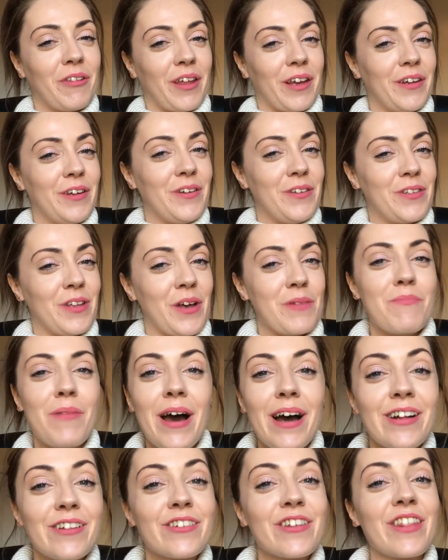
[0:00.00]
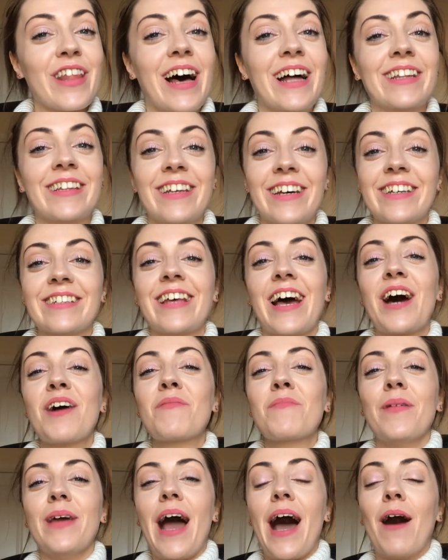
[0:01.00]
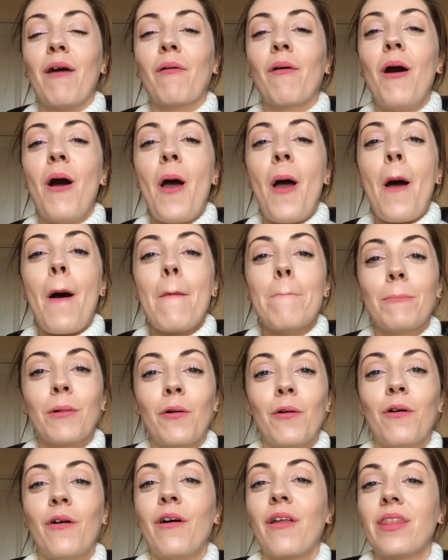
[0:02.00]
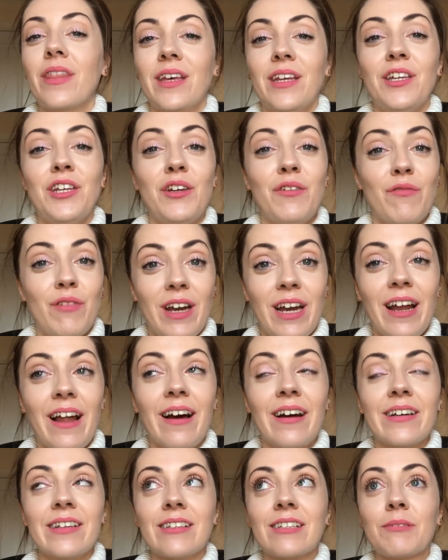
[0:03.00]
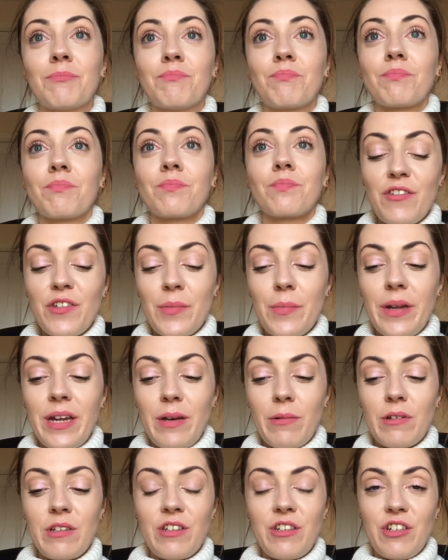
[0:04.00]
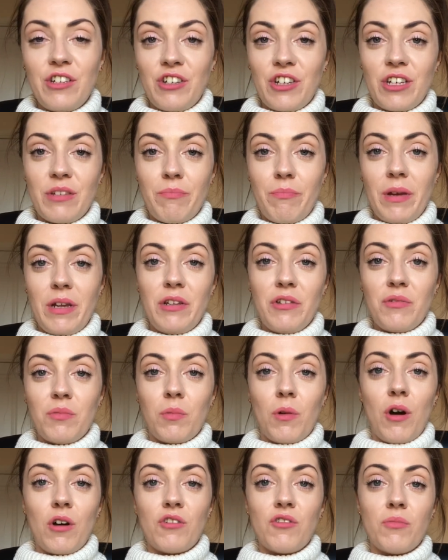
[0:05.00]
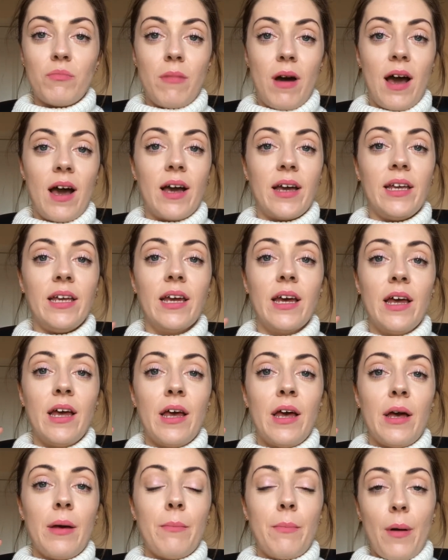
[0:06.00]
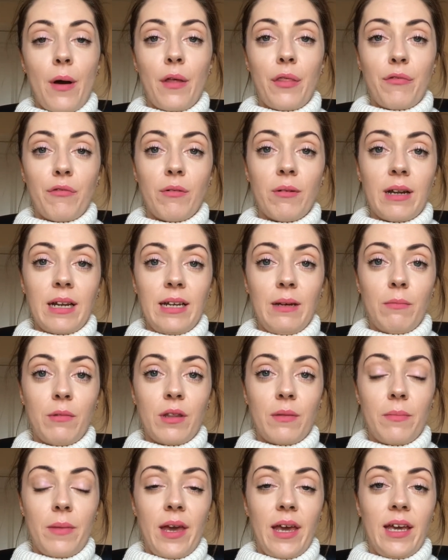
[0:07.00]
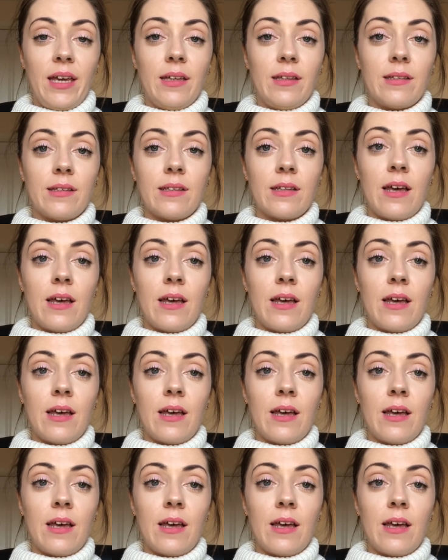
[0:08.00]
thank you so much. That does help me out more than you realize. If somebody wants to just binge watch my bathroom clean with me's,